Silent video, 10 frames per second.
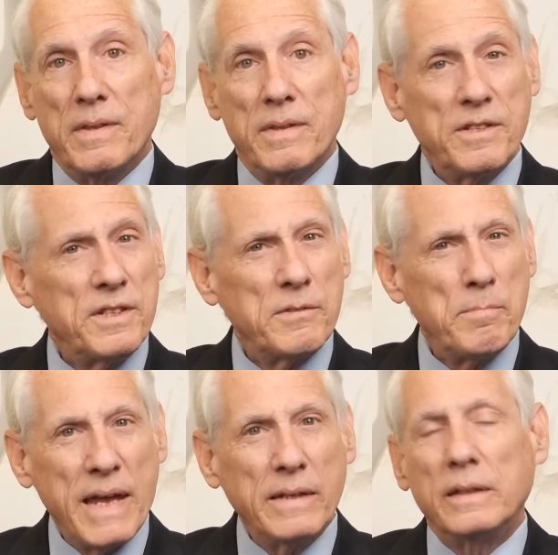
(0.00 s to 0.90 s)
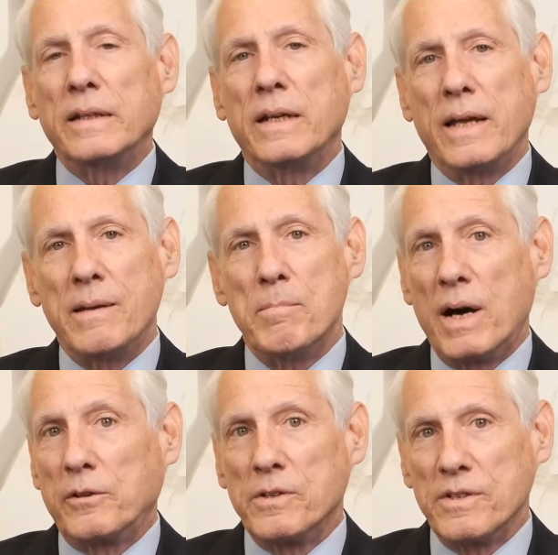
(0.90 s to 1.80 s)
This is mainly a
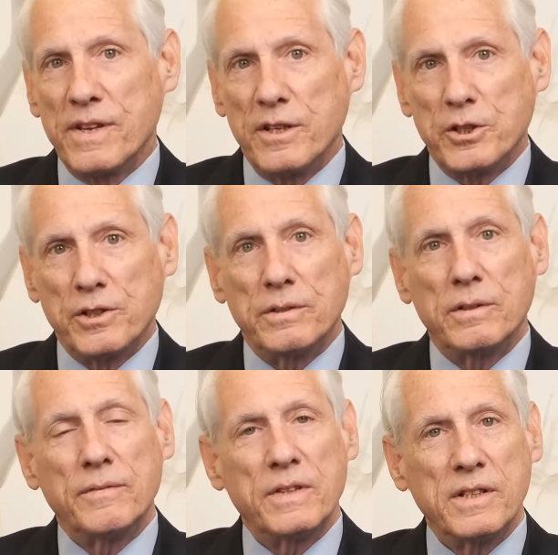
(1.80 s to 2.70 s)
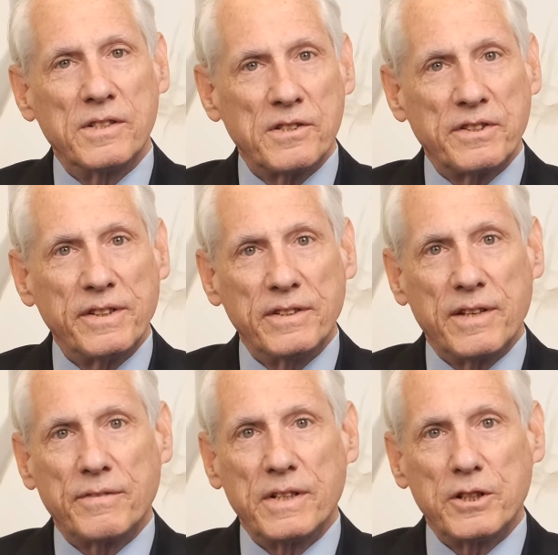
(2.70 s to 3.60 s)
modernization of the existing
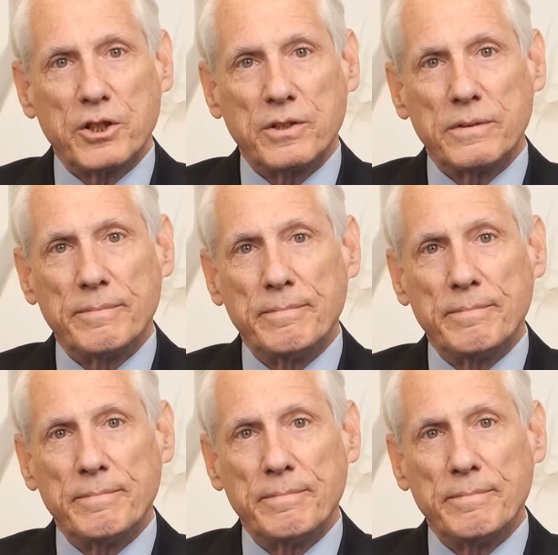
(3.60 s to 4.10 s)
definition.